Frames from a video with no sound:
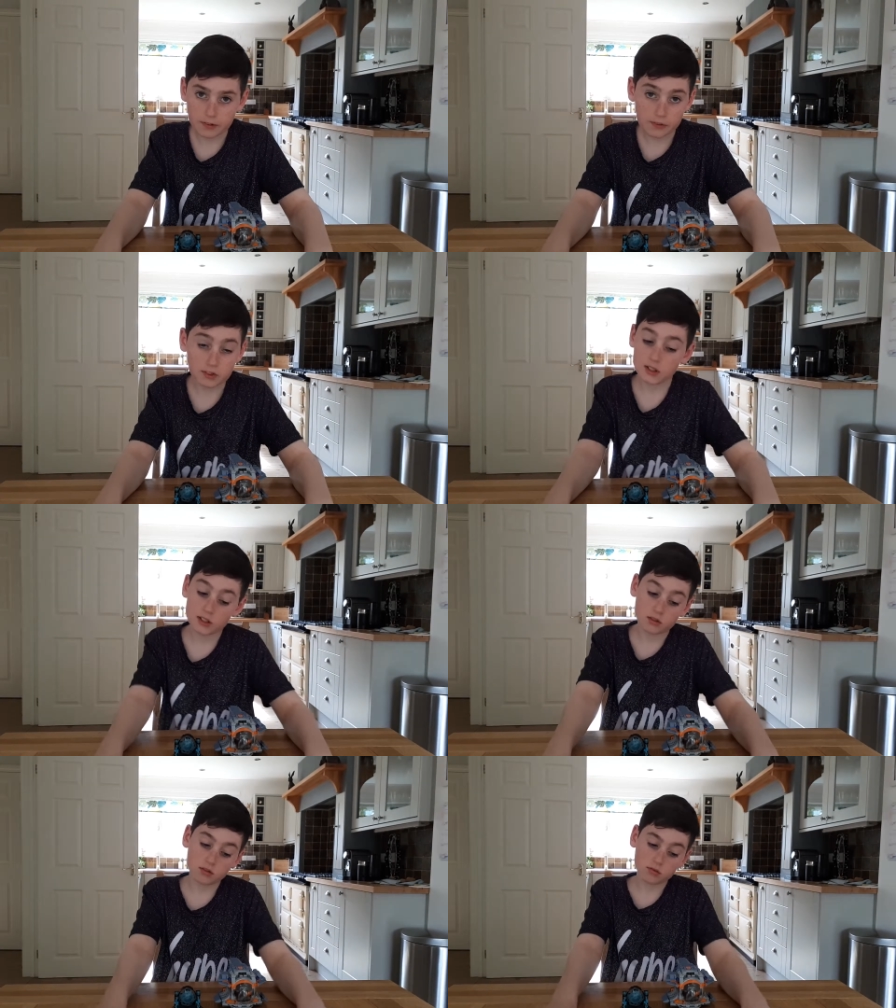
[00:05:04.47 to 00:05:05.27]

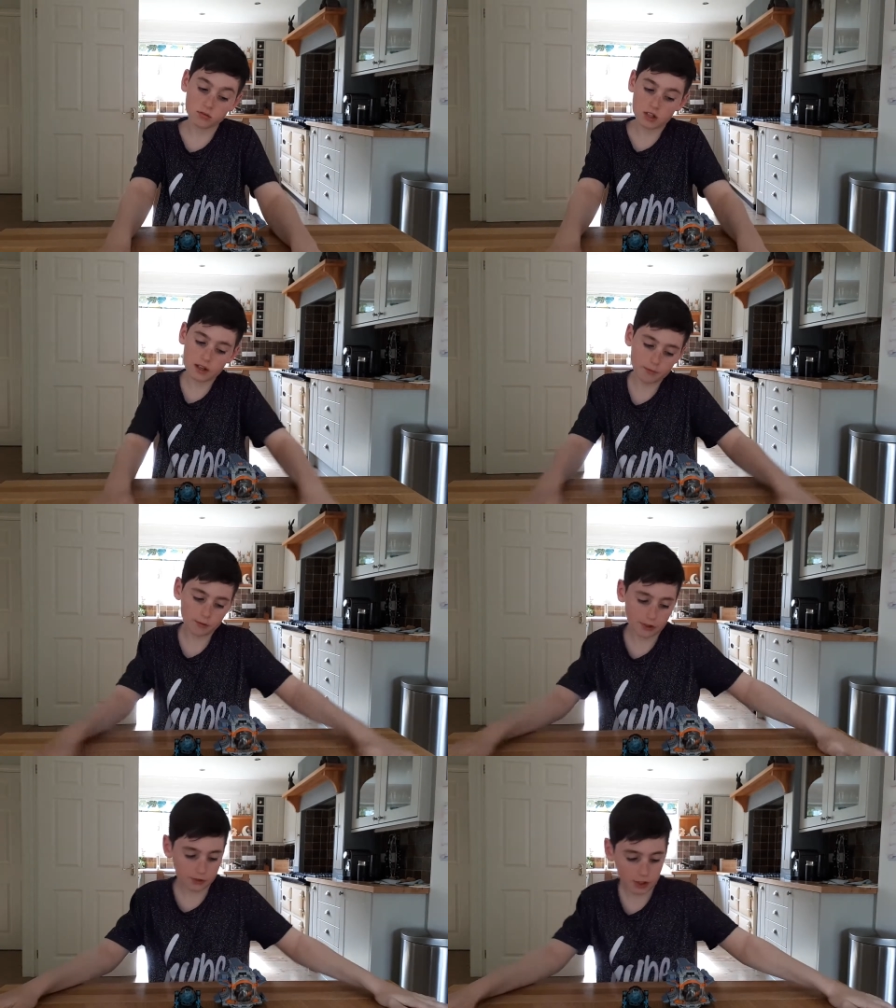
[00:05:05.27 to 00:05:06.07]
15, 10,
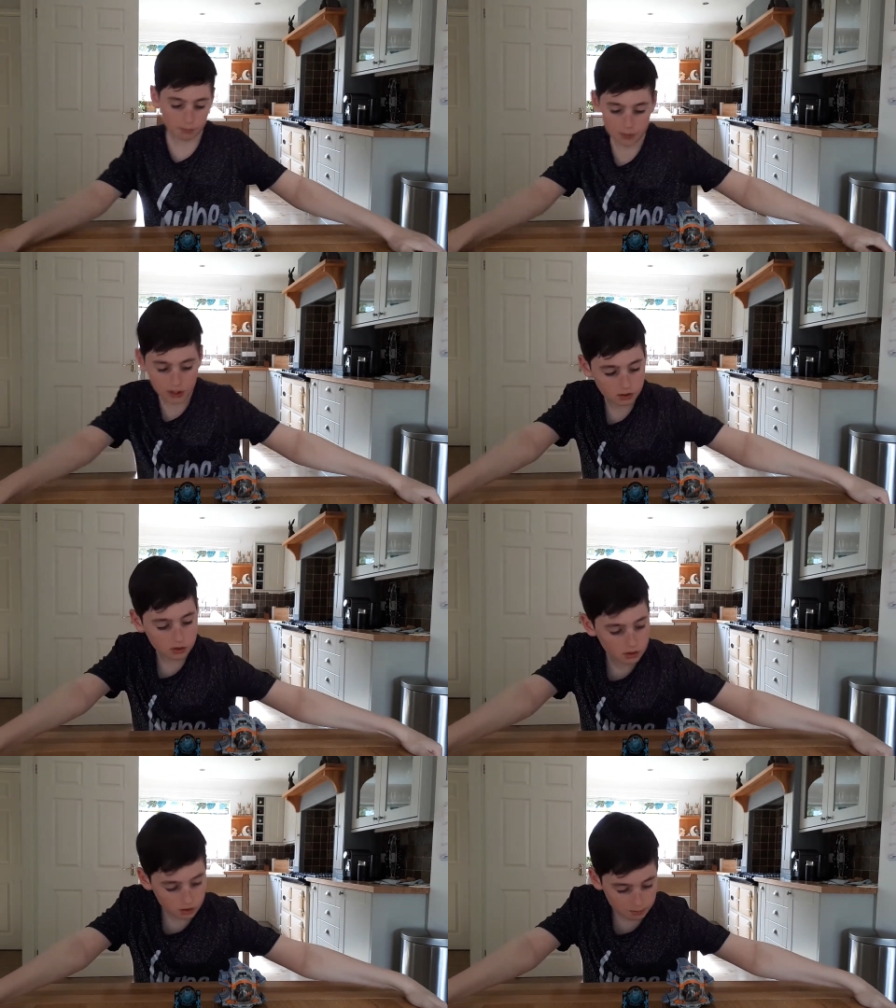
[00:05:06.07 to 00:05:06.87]
15
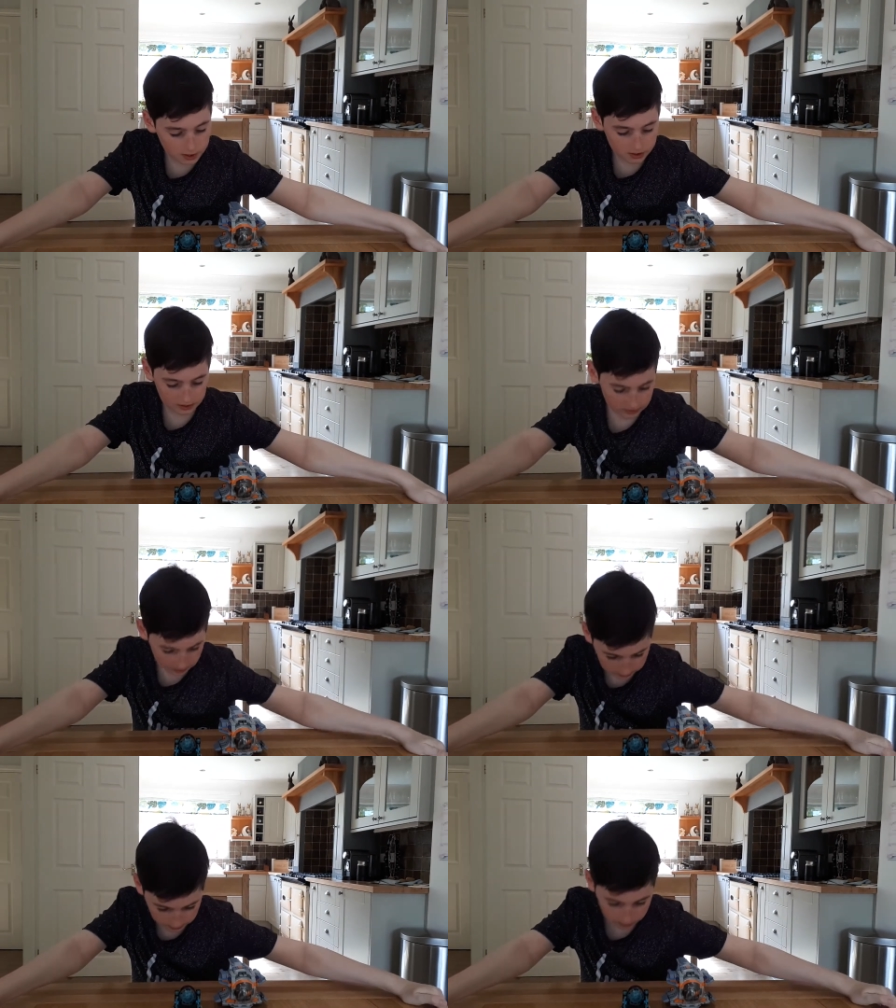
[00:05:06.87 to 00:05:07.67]
minutes
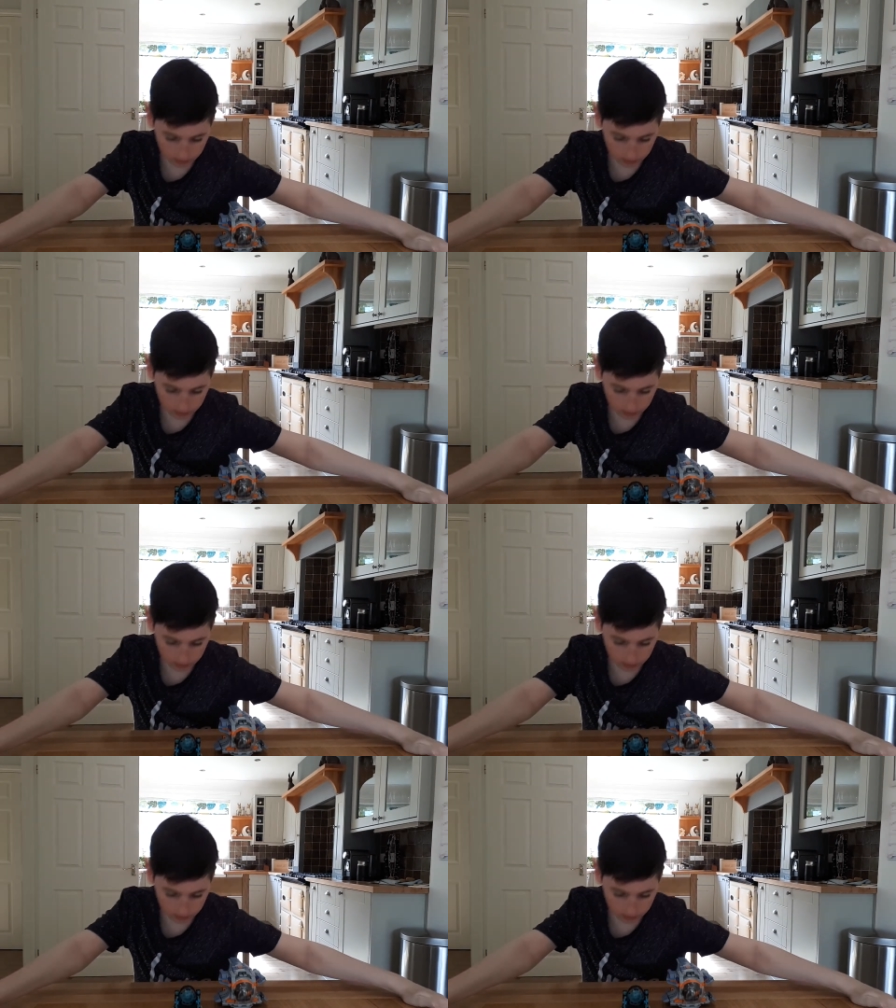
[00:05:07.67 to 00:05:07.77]
basically.